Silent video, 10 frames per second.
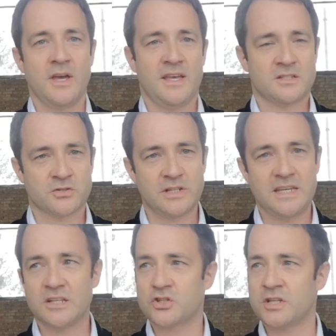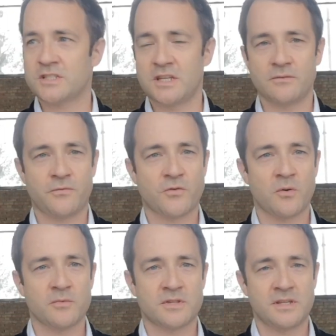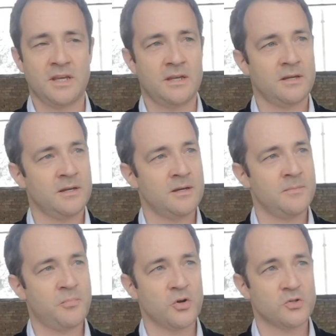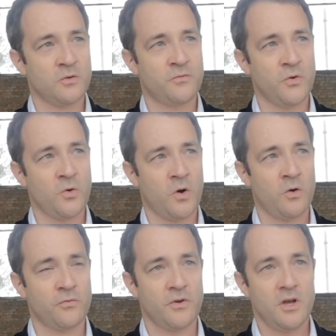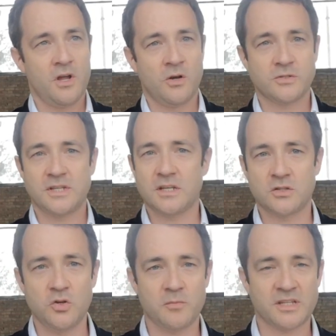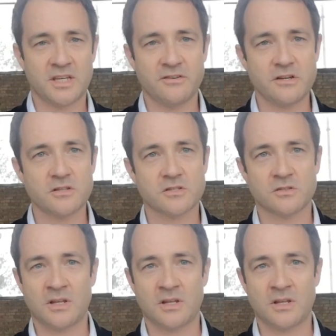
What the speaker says: It's really interesting from the point of view of looking at new materials,